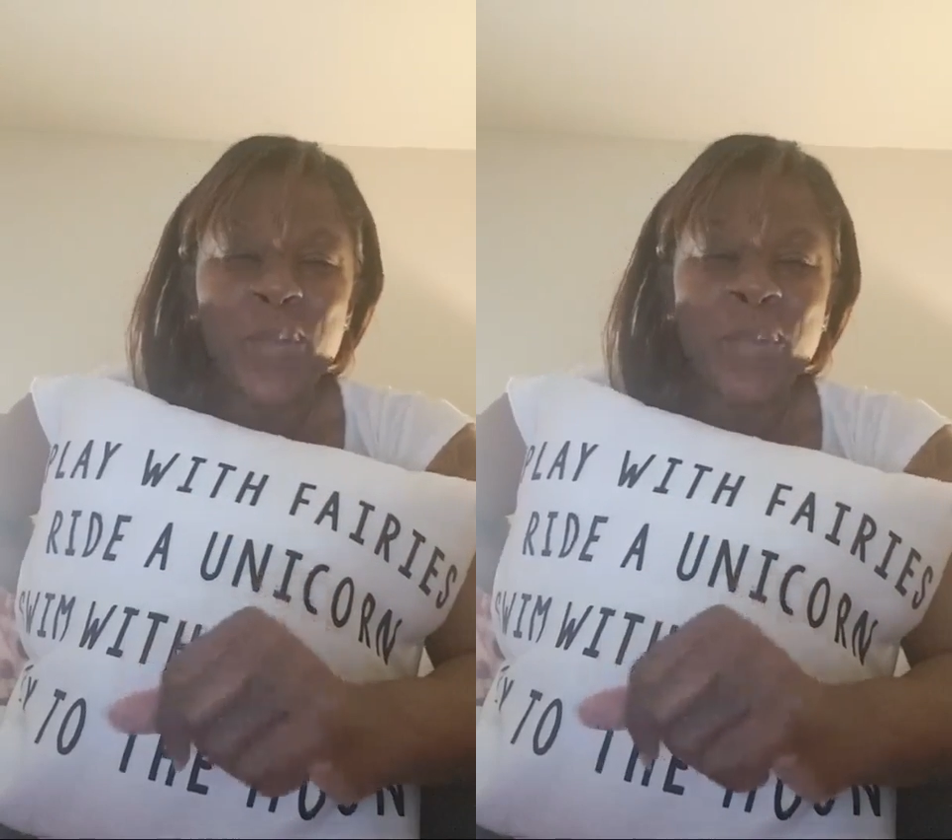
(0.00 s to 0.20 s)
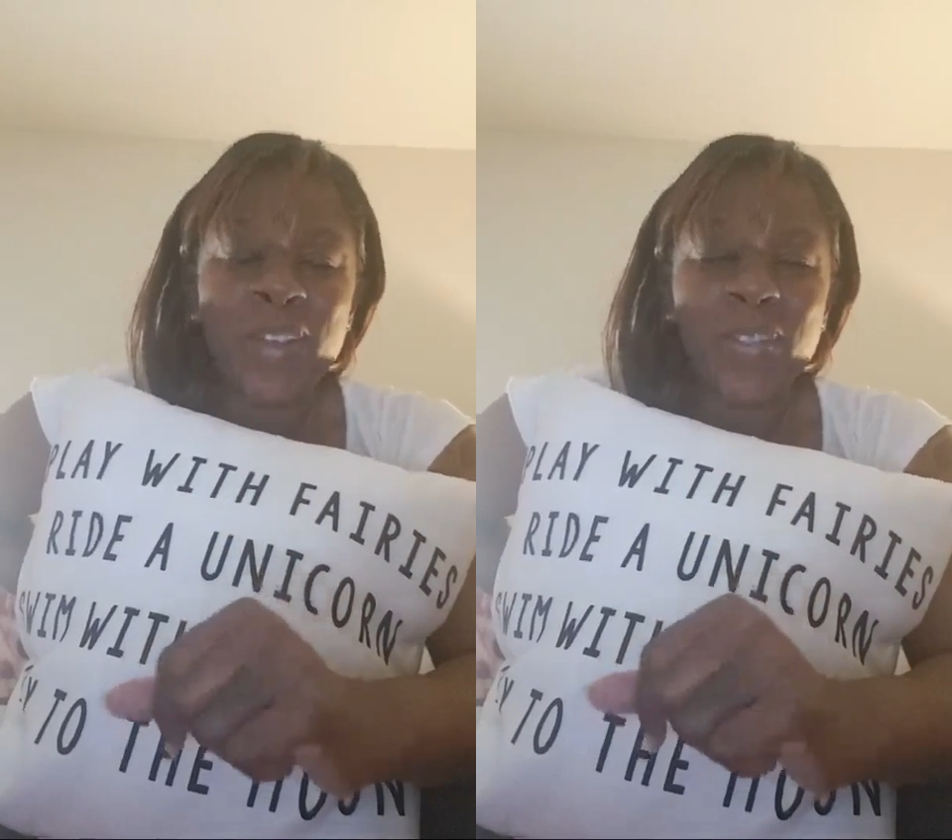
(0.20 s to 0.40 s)

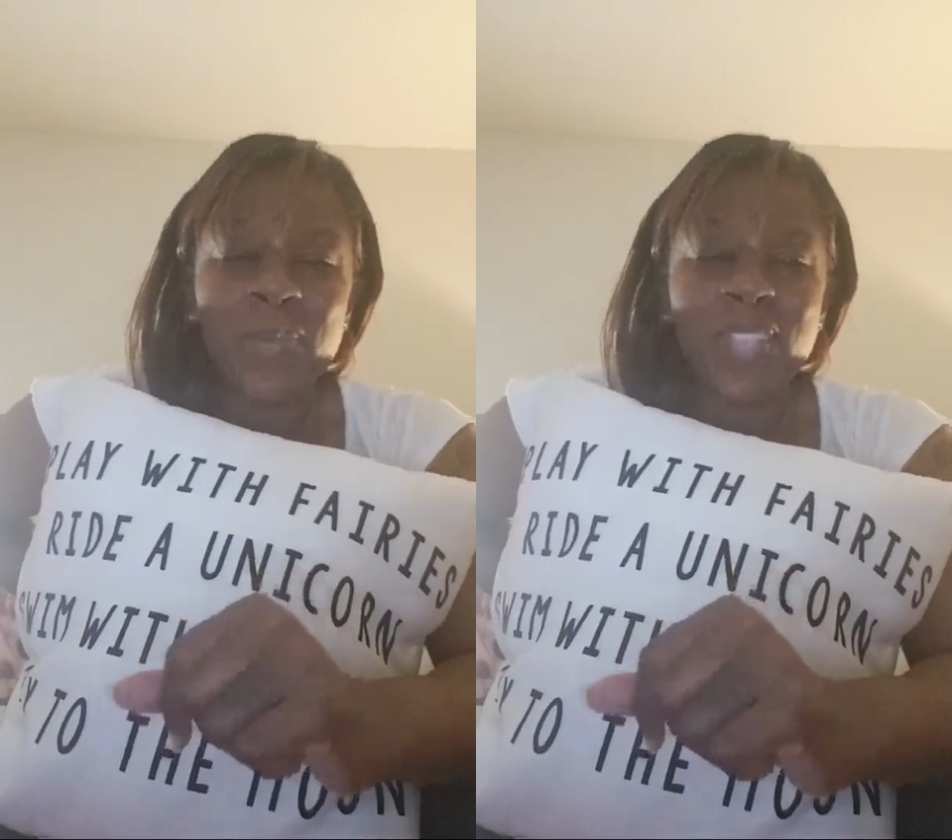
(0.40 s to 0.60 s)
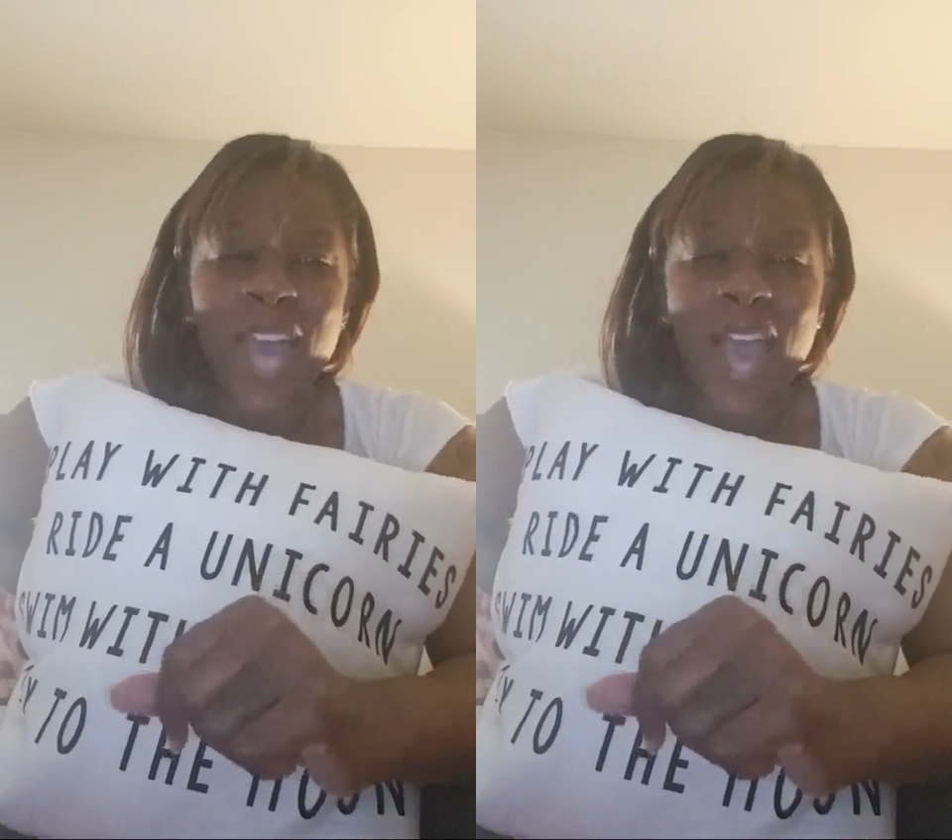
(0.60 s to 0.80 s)
Book
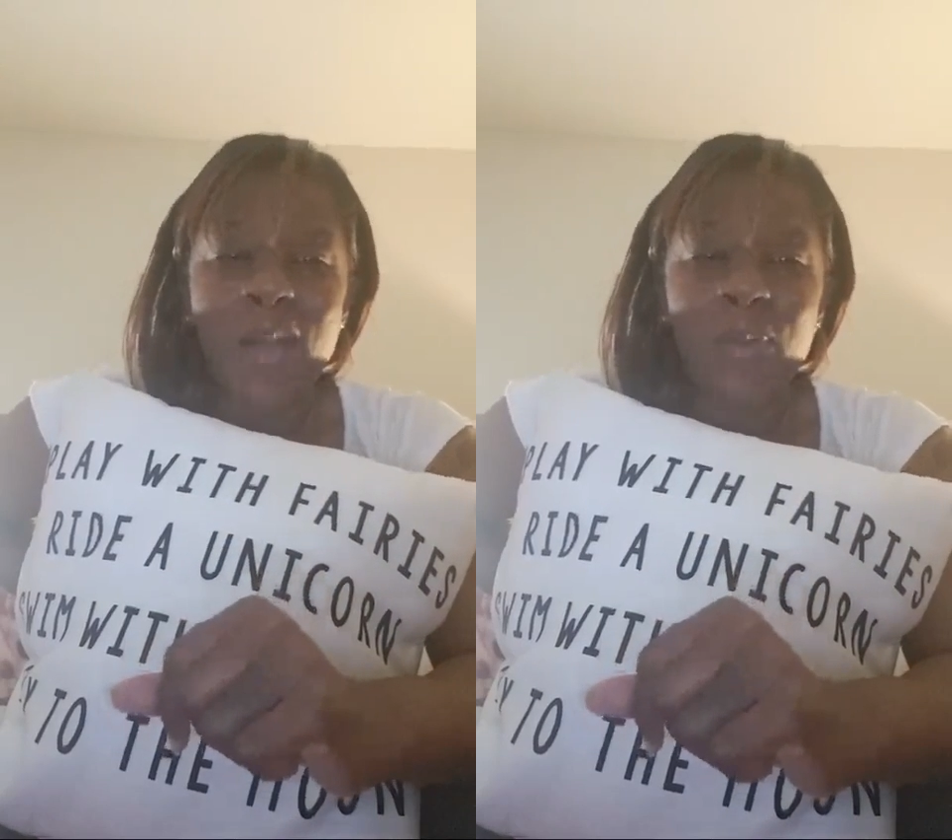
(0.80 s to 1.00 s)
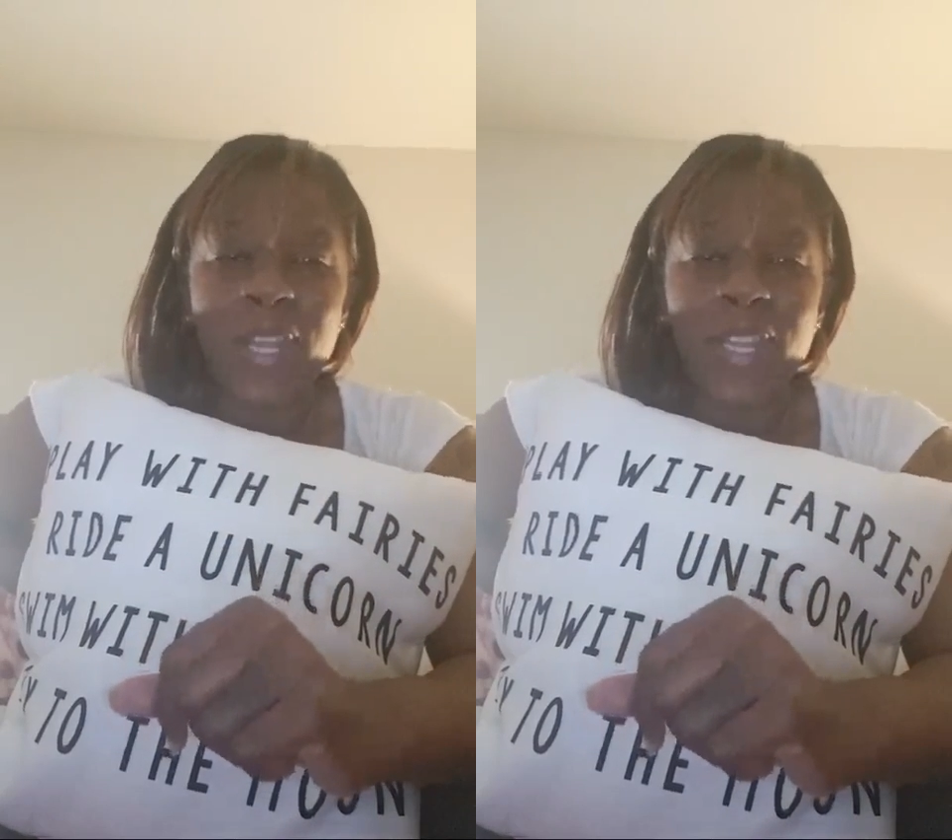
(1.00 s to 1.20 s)
some
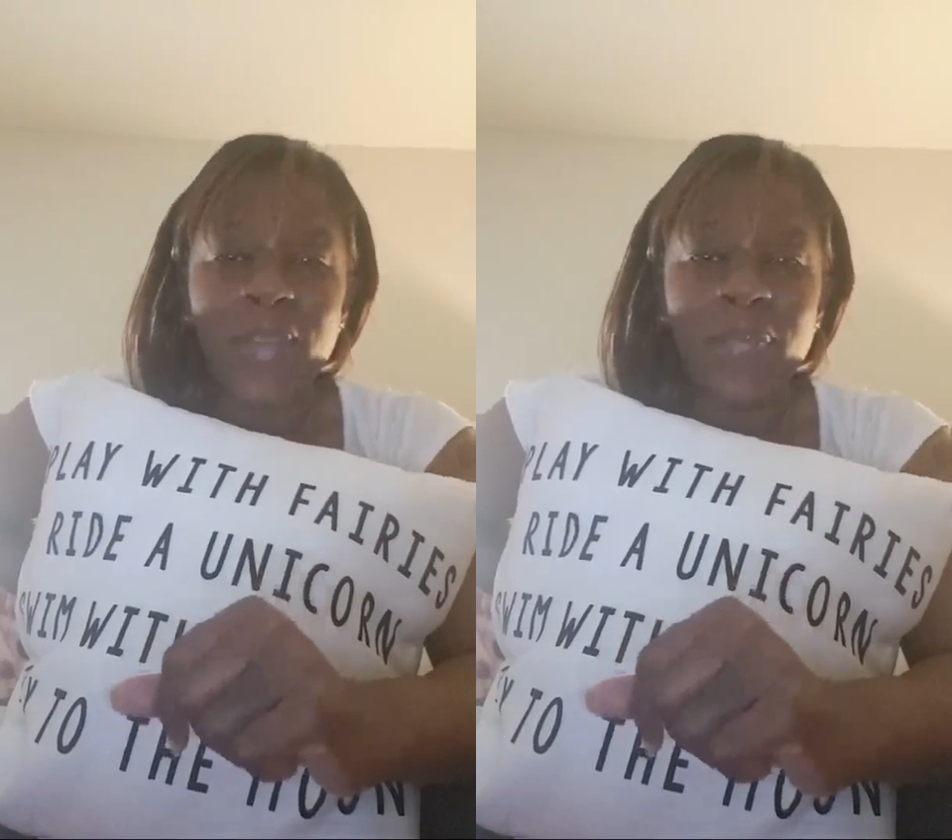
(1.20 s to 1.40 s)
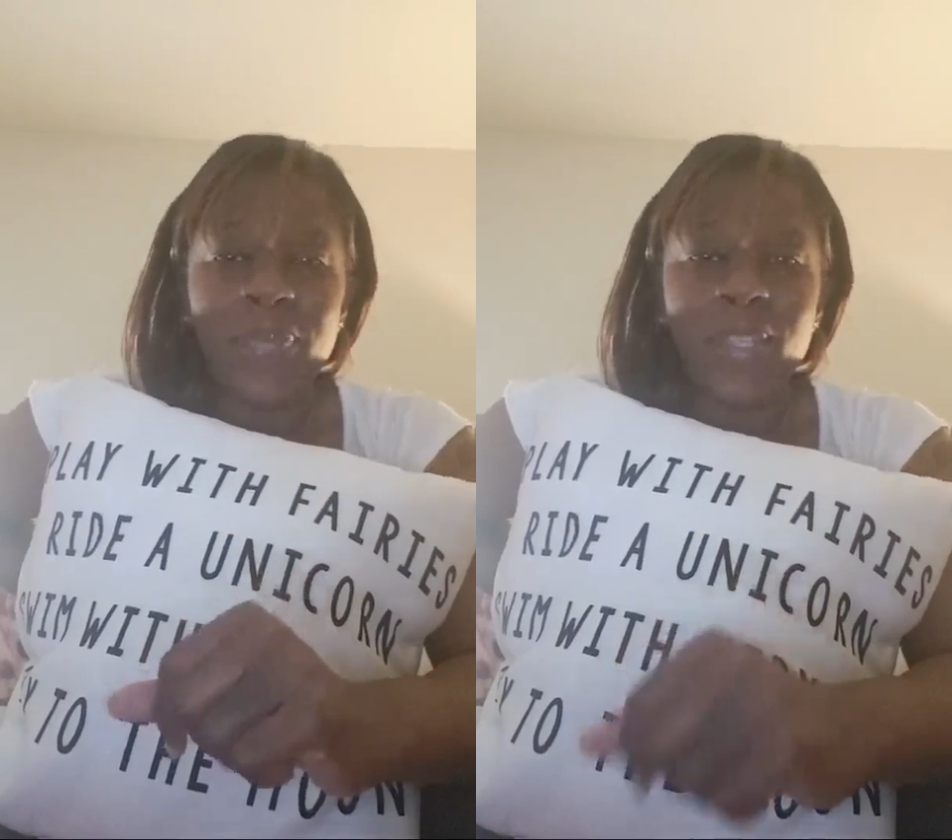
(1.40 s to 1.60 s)
time with
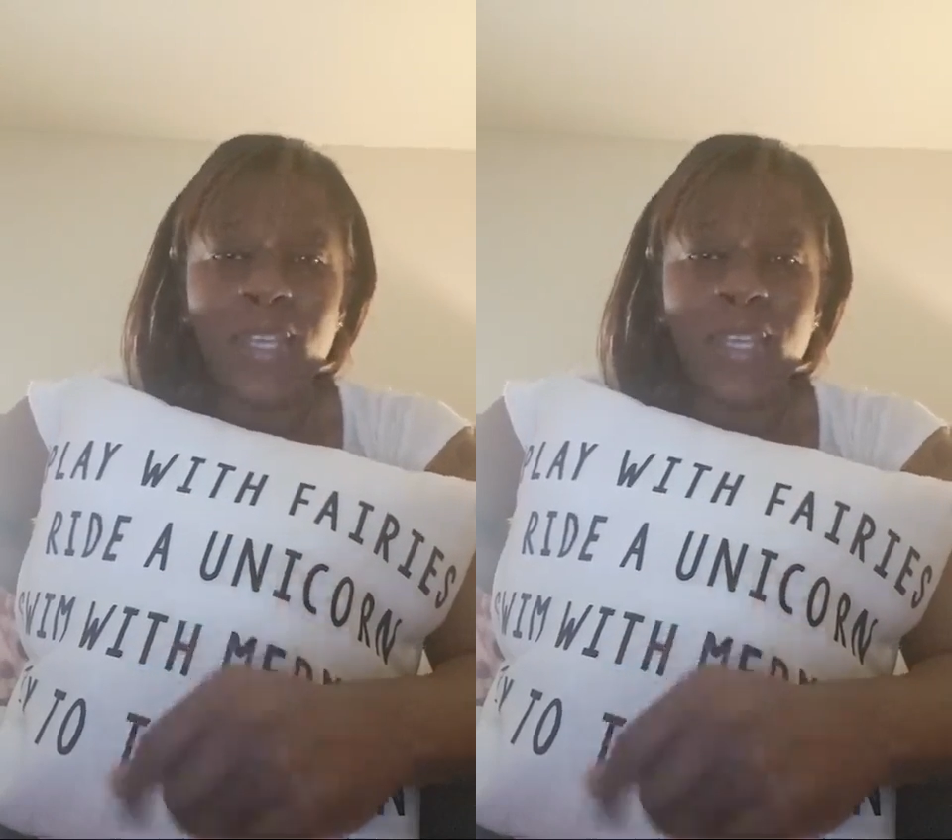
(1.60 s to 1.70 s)
him.